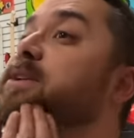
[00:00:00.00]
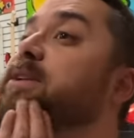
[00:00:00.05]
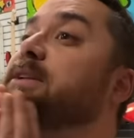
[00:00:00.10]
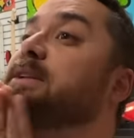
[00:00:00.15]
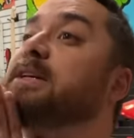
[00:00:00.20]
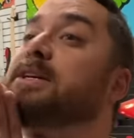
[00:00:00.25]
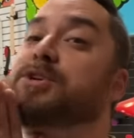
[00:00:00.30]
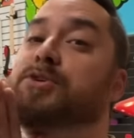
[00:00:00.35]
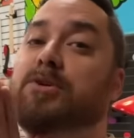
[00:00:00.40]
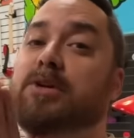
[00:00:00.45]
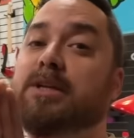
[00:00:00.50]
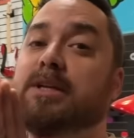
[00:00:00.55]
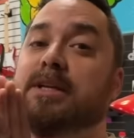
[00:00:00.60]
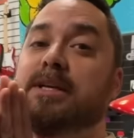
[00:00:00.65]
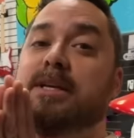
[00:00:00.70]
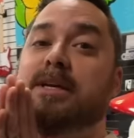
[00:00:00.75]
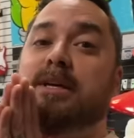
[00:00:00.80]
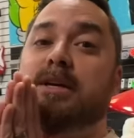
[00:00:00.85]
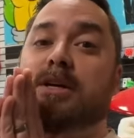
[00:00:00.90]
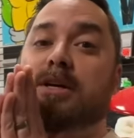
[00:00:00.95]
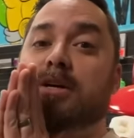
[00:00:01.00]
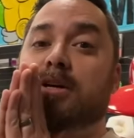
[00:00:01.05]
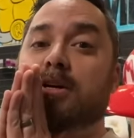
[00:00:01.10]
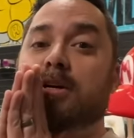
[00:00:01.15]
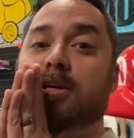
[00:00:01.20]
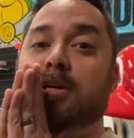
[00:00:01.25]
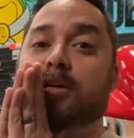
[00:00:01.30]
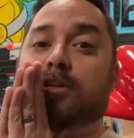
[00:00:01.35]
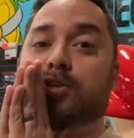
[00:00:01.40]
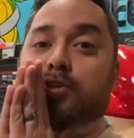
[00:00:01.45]
literally
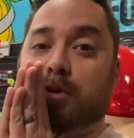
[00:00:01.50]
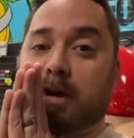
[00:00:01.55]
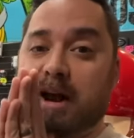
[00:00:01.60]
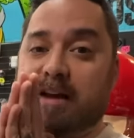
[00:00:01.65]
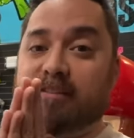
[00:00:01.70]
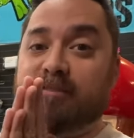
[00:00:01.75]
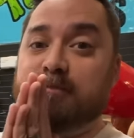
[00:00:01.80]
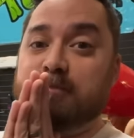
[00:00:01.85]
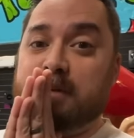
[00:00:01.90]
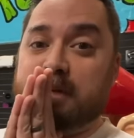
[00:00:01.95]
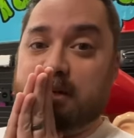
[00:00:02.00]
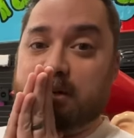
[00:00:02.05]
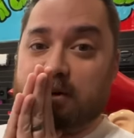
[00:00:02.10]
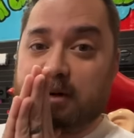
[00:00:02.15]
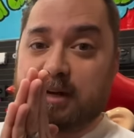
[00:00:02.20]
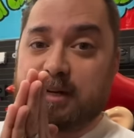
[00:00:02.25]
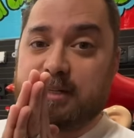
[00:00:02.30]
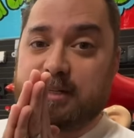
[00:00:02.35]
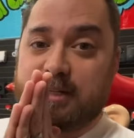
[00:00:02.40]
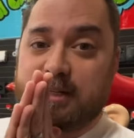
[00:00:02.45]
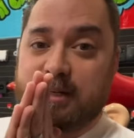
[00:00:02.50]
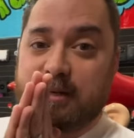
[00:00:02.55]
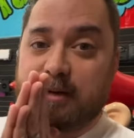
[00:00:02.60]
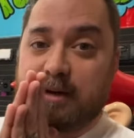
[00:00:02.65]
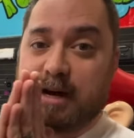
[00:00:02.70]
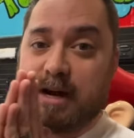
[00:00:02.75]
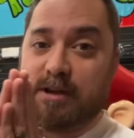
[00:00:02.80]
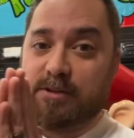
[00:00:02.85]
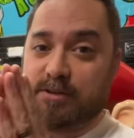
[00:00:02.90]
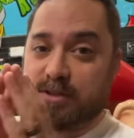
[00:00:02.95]
drive me crazy. All
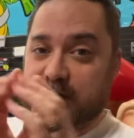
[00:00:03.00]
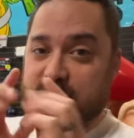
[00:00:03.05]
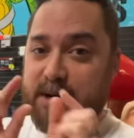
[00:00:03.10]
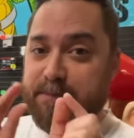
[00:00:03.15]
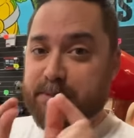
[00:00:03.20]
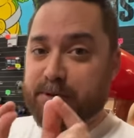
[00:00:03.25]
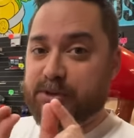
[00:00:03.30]
right, there's a couple